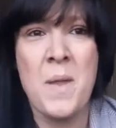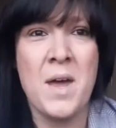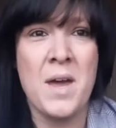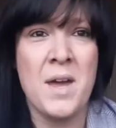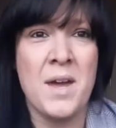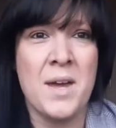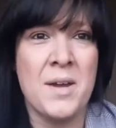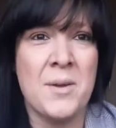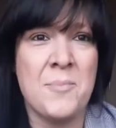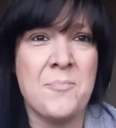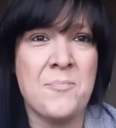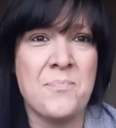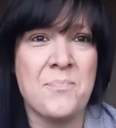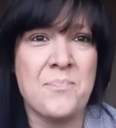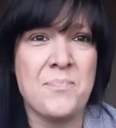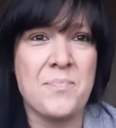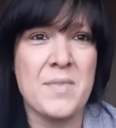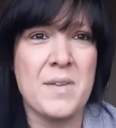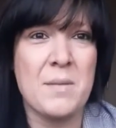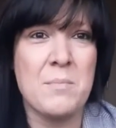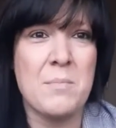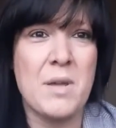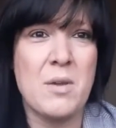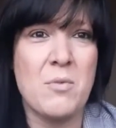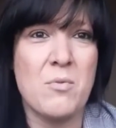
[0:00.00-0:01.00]
um,
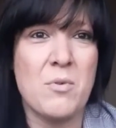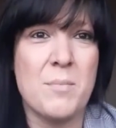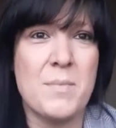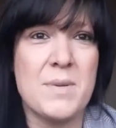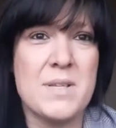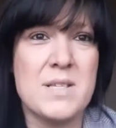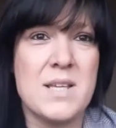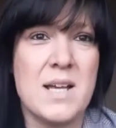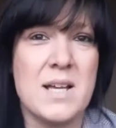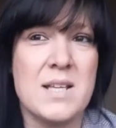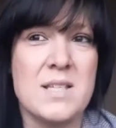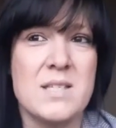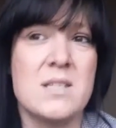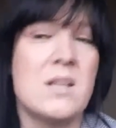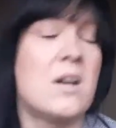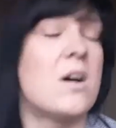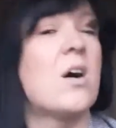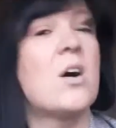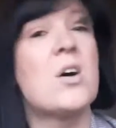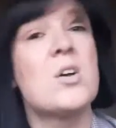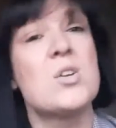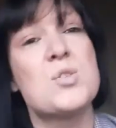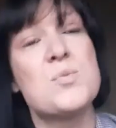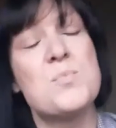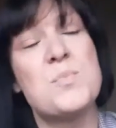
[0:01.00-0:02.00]
me with my tests at
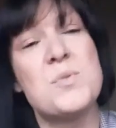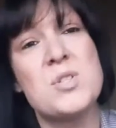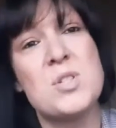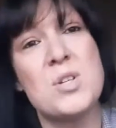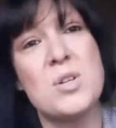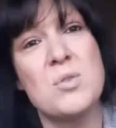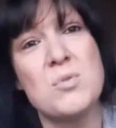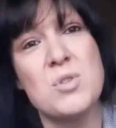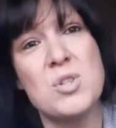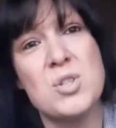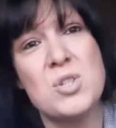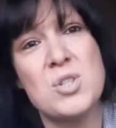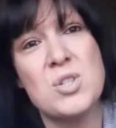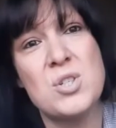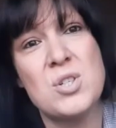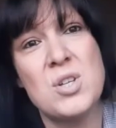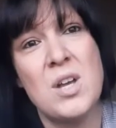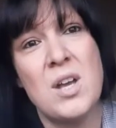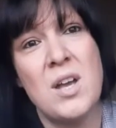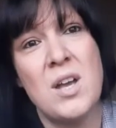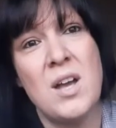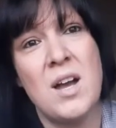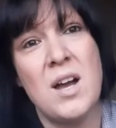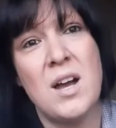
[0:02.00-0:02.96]
hospital which